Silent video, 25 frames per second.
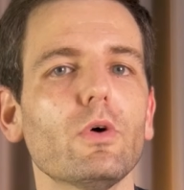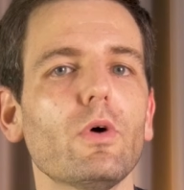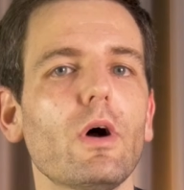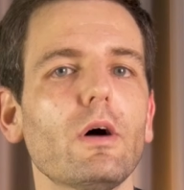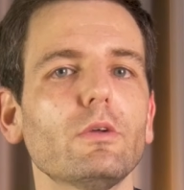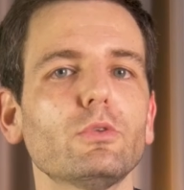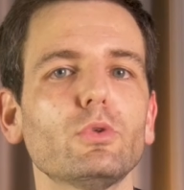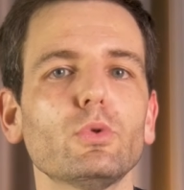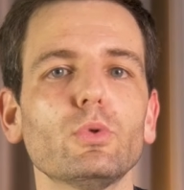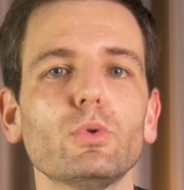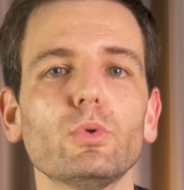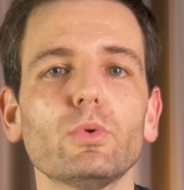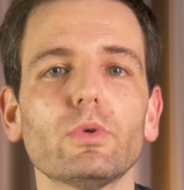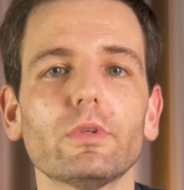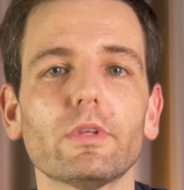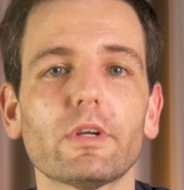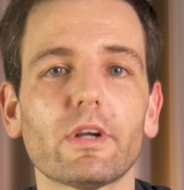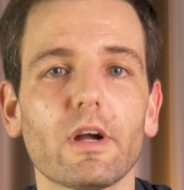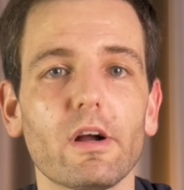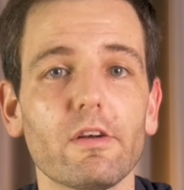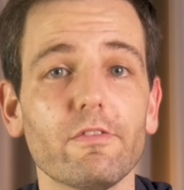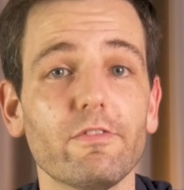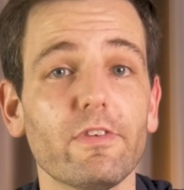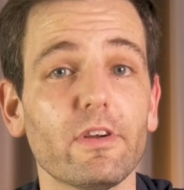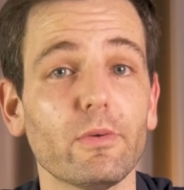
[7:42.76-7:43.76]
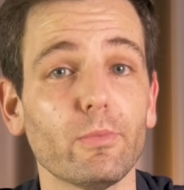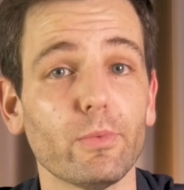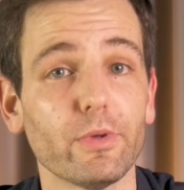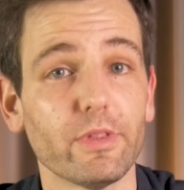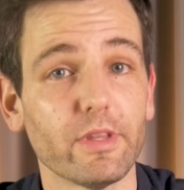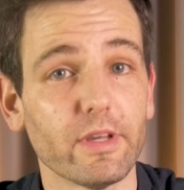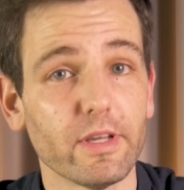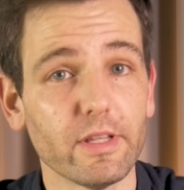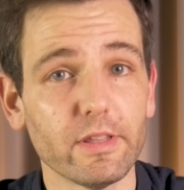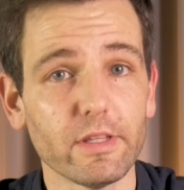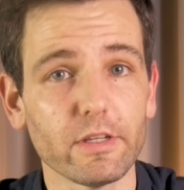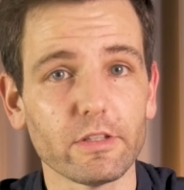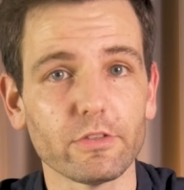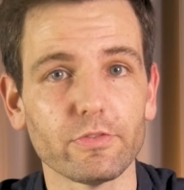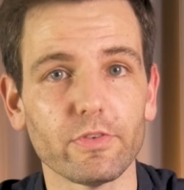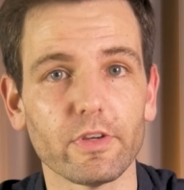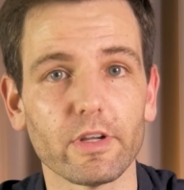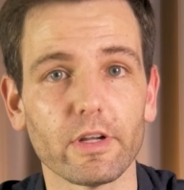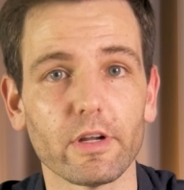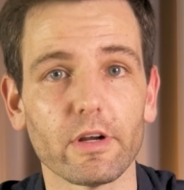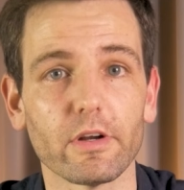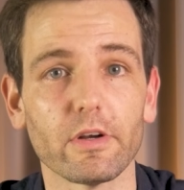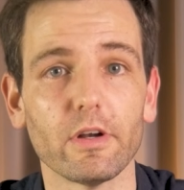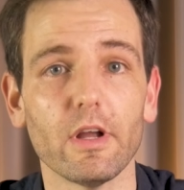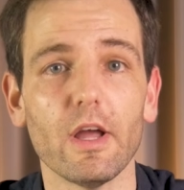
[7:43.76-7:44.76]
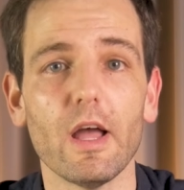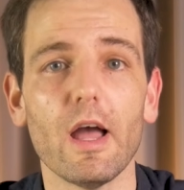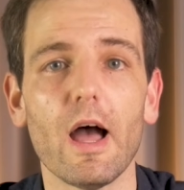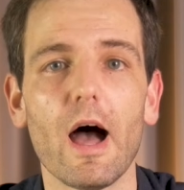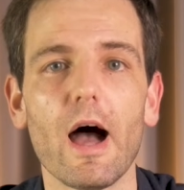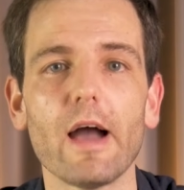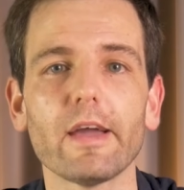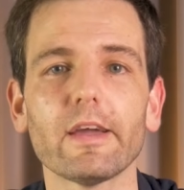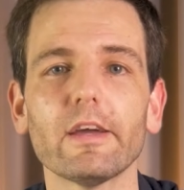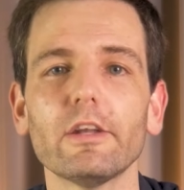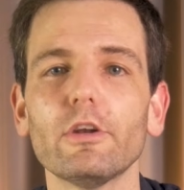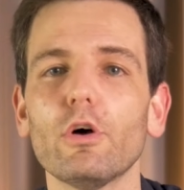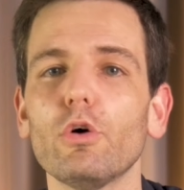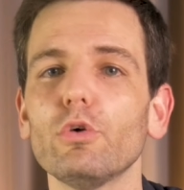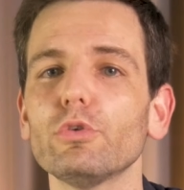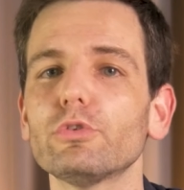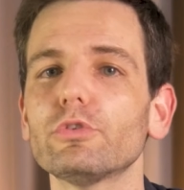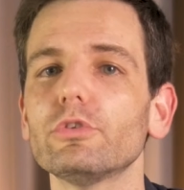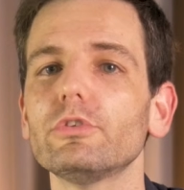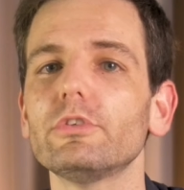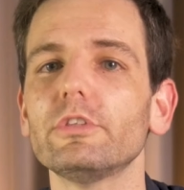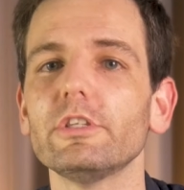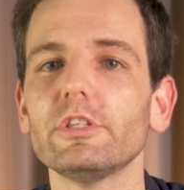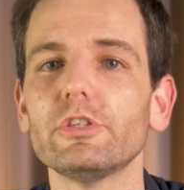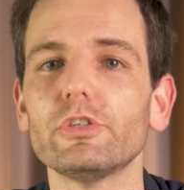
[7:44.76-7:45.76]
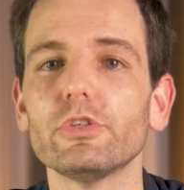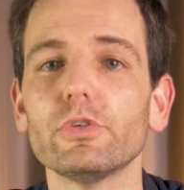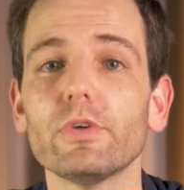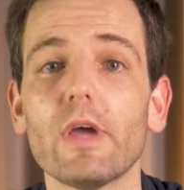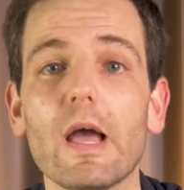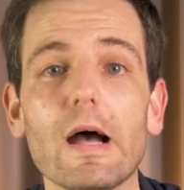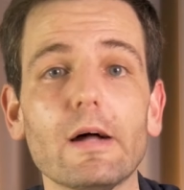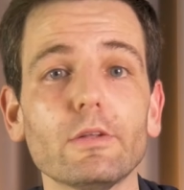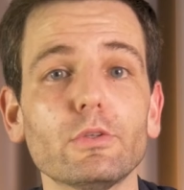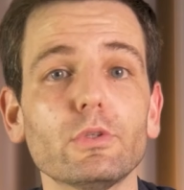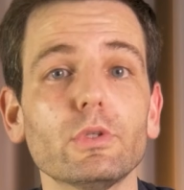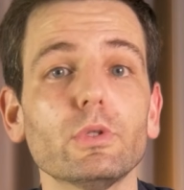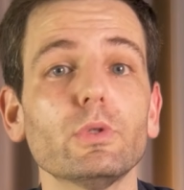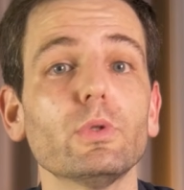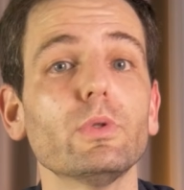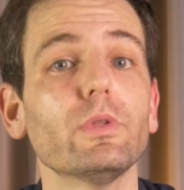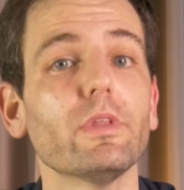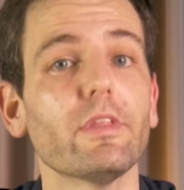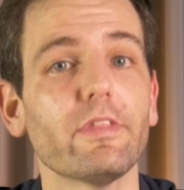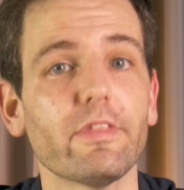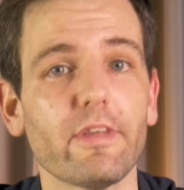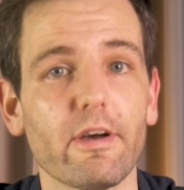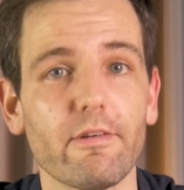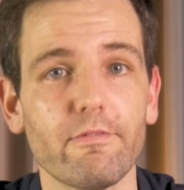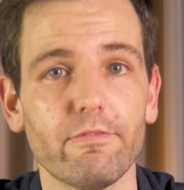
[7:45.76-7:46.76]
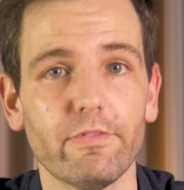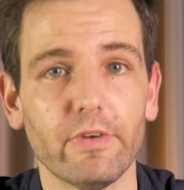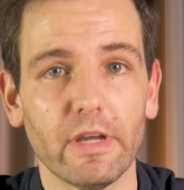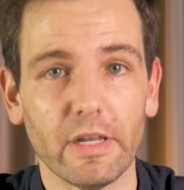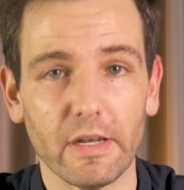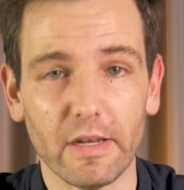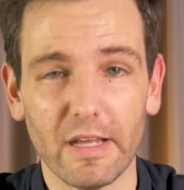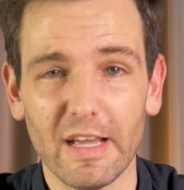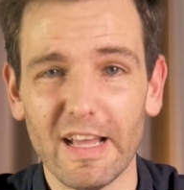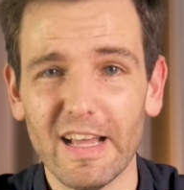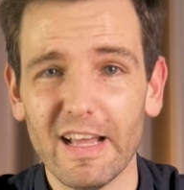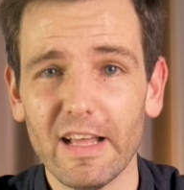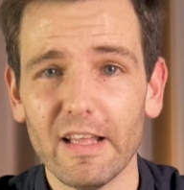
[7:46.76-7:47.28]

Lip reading: how to do the card fan with the index finger, I can also teach you how to do the thumb fan.